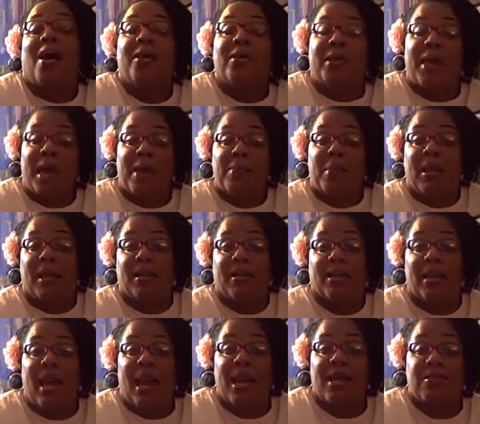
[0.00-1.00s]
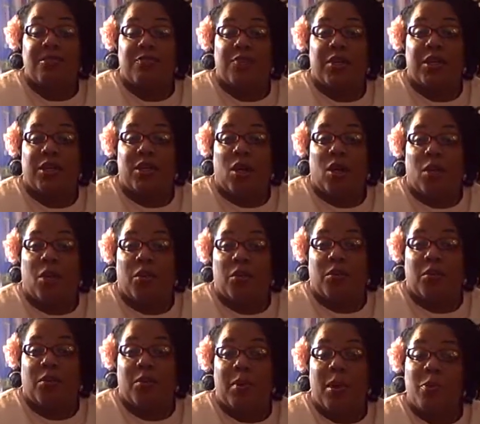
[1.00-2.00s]
Okay, my last video,
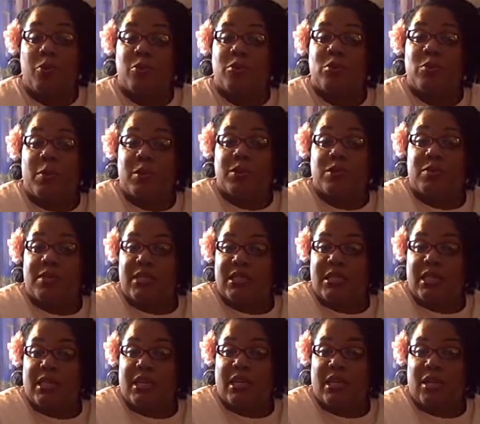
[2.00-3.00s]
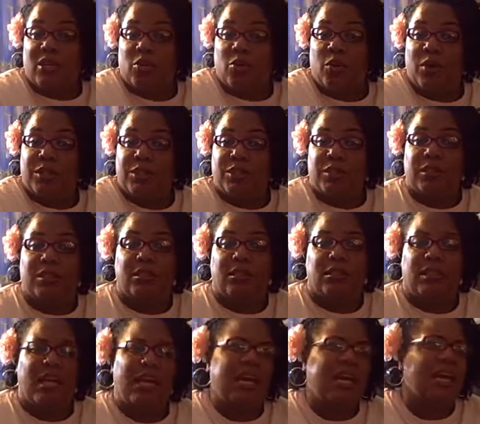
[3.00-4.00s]
uh-huh. people were supposed to be sending in questions,
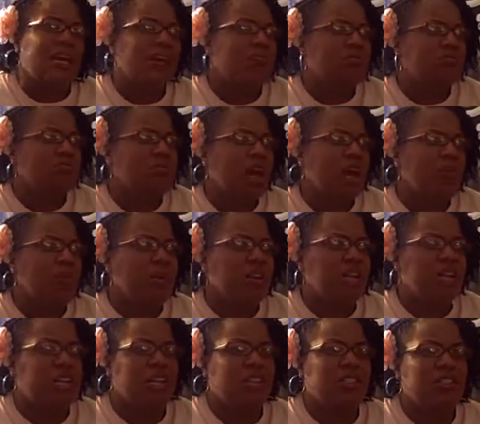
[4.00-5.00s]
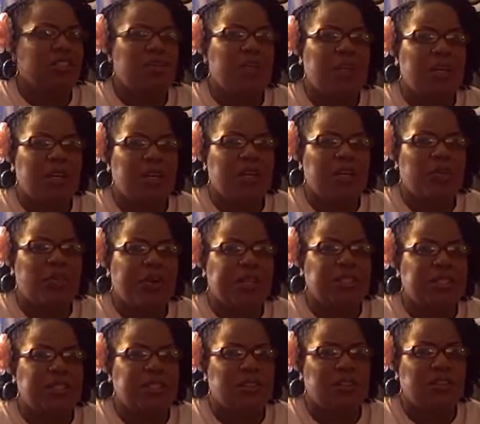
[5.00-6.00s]
right. and I really didn't get too many
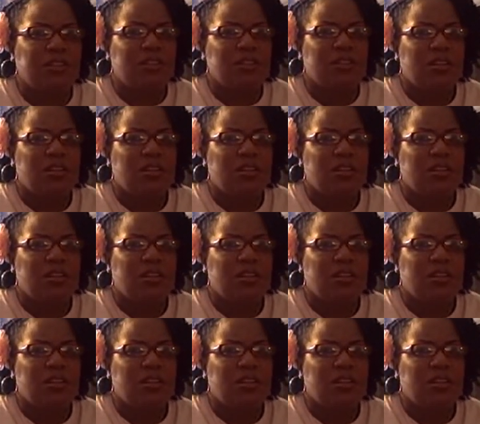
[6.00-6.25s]
questions.